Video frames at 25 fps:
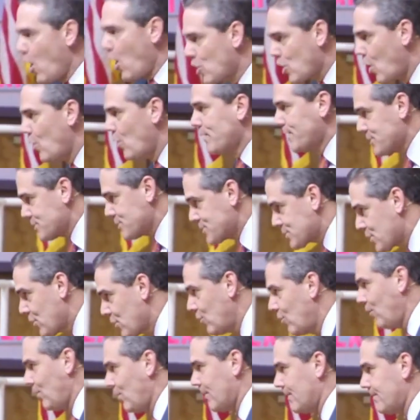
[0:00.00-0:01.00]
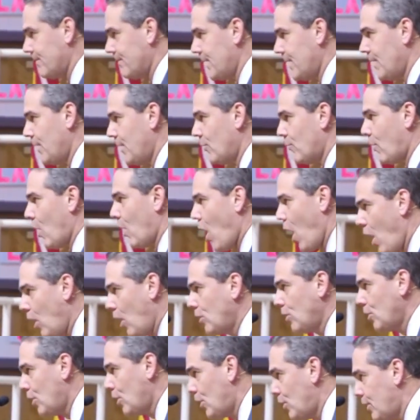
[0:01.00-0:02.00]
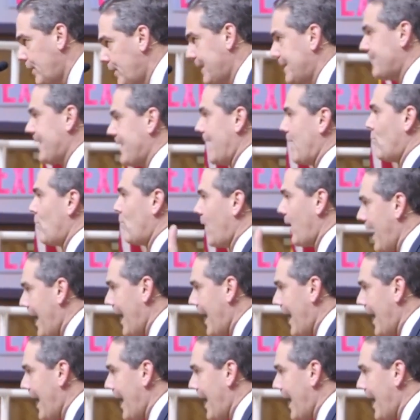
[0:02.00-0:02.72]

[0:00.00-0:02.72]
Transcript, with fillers: We're all going to school. We're all learning